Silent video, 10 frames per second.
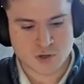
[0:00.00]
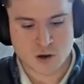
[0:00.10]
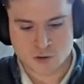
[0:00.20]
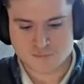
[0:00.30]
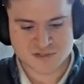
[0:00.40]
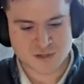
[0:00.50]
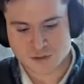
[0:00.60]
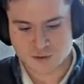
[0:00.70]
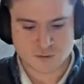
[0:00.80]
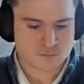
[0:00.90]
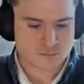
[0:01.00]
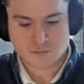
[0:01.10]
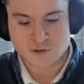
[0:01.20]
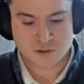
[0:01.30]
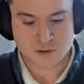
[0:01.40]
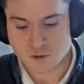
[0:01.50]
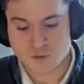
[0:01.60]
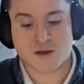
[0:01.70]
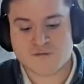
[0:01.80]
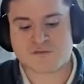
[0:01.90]
columns that are,
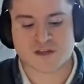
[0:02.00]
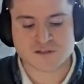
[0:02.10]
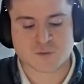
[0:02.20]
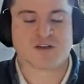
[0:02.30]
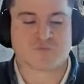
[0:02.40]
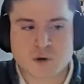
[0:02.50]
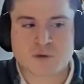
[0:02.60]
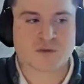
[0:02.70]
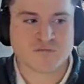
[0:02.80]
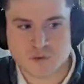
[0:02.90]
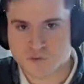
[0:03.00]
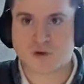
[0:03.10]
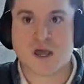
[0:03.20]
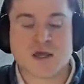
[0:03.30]
if things are being frequently filtered,